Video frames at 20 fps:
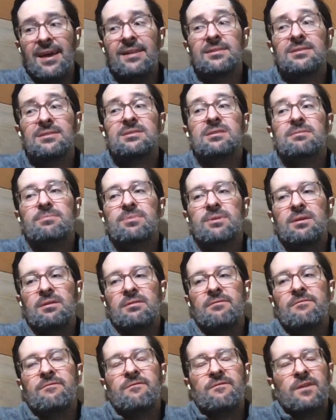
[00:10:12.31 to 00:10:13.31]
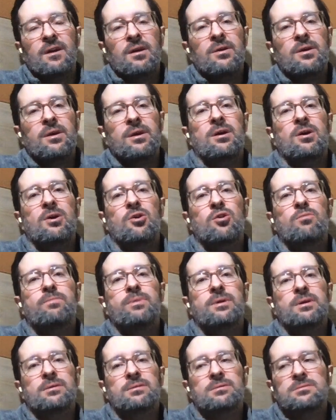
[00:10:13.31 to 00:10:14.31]
tends to be very
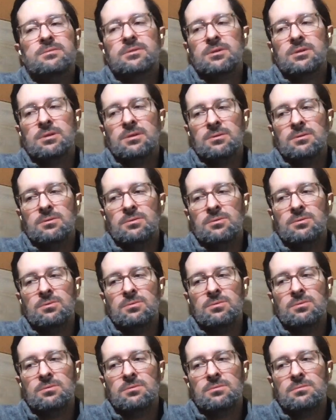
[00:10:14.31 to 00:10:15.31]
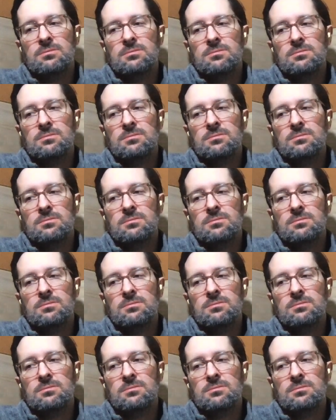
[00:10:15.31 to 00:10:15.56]
open to